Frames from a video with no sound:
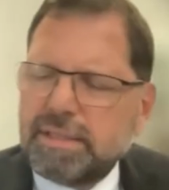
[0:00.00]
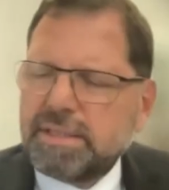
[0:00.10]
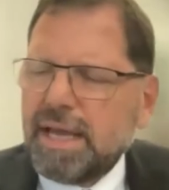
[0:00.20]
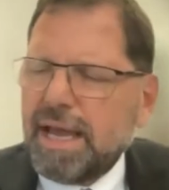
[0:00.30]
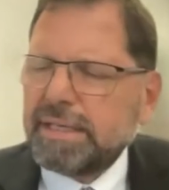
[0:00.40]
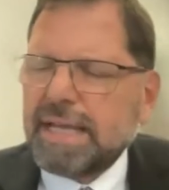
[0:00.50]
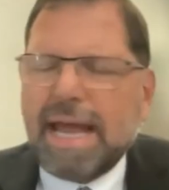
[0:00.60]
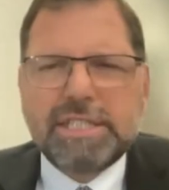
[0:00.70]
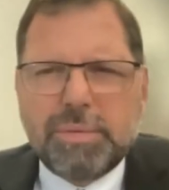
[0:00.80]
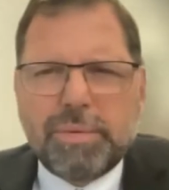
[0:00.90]
and I
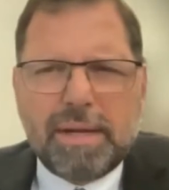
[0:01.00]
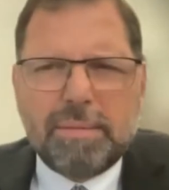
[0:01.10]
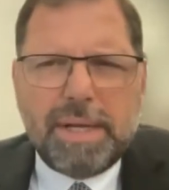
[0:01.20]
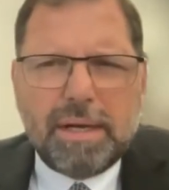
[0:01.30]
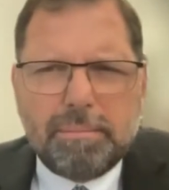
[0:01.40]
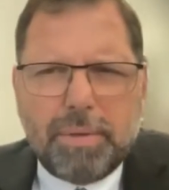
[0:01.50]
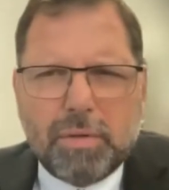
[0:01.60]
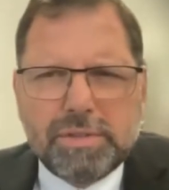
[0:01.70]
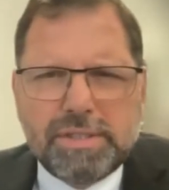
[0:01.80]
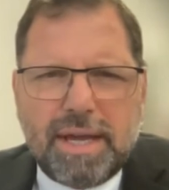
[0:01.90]
actually we got a minute of
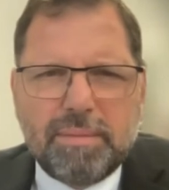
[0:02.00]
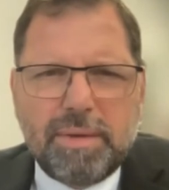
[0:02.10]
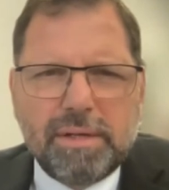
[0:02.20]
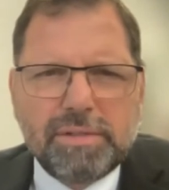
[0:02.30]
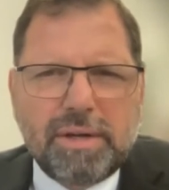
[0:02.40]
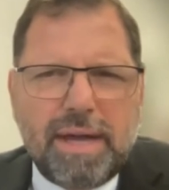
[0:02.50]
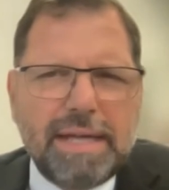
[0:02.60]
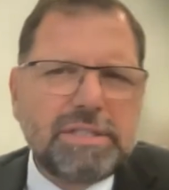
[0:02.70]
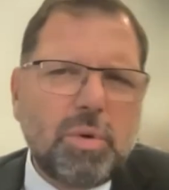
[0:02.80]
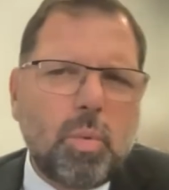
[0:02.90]
bonus time here, so I'm going to
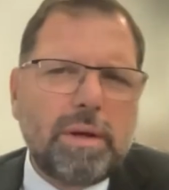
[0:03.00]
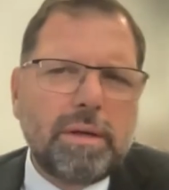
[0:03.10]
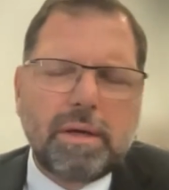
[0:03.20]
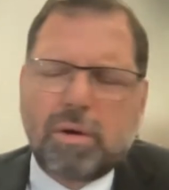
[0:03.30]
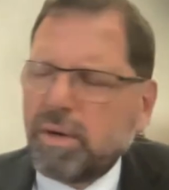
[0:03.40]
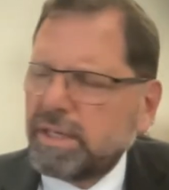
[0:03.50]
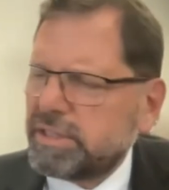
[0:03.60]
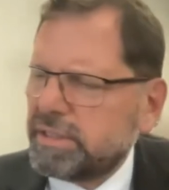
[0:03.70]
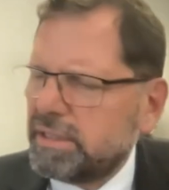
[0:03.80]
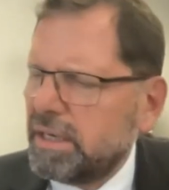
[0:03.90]
ask you one other
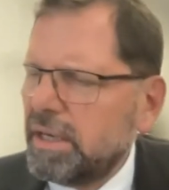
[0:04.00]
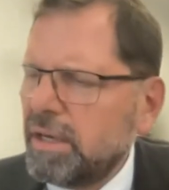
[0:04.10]
question,